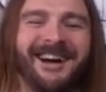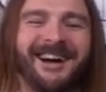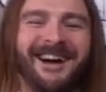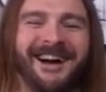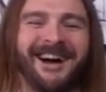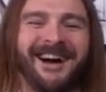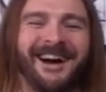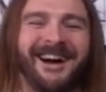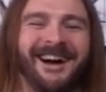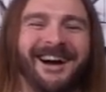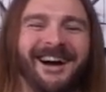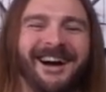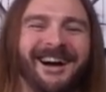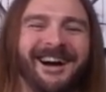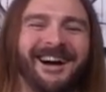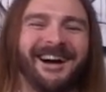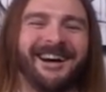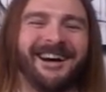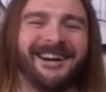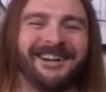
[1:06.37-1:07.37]

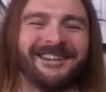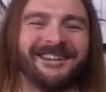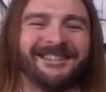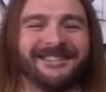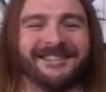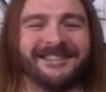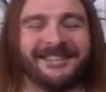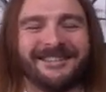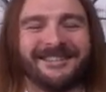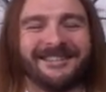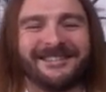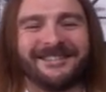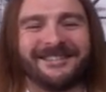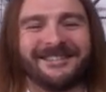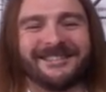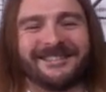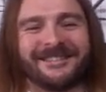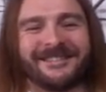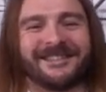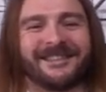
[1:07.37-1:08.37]

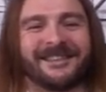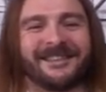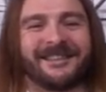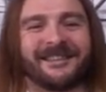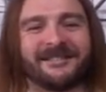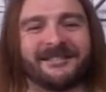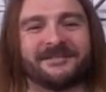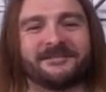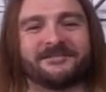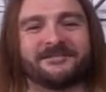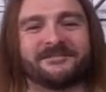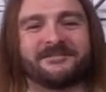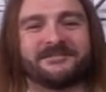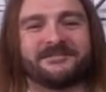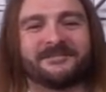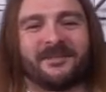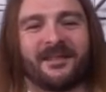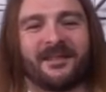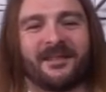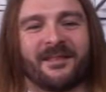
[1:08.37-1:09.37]

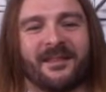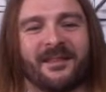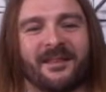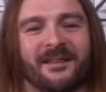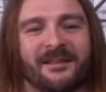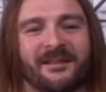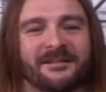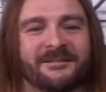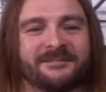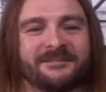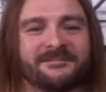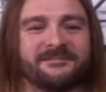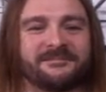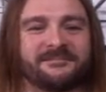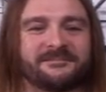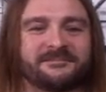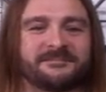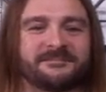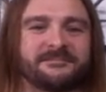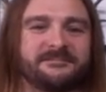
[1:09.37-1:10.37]

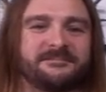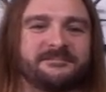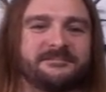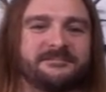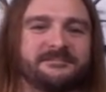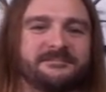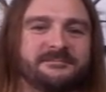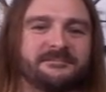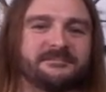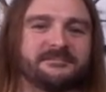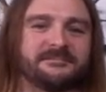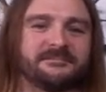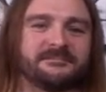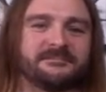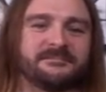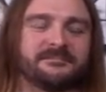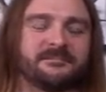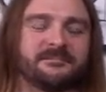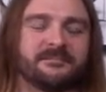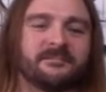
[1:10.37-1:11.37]

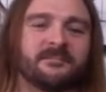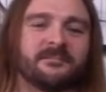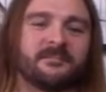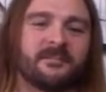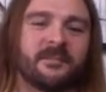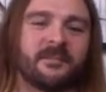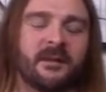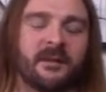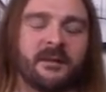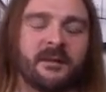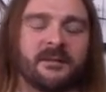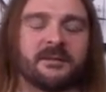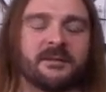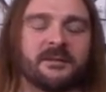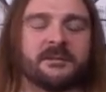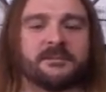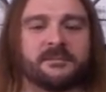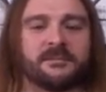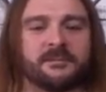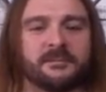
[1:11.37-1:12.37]

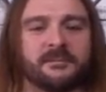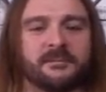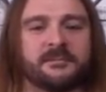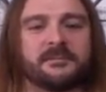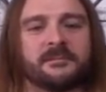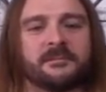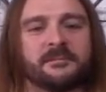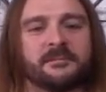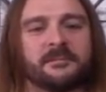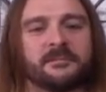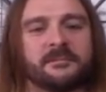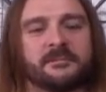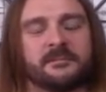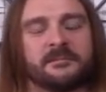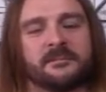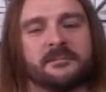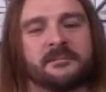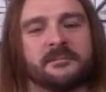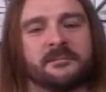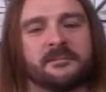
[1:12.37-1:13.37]

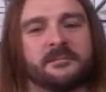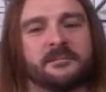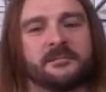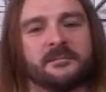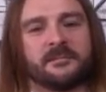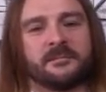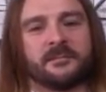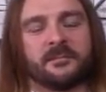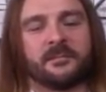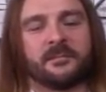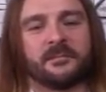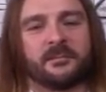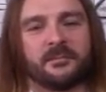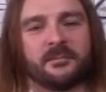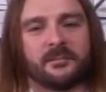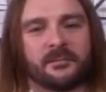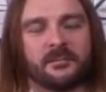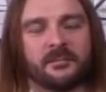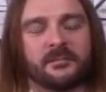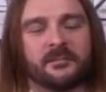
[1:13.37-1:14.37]
(silent)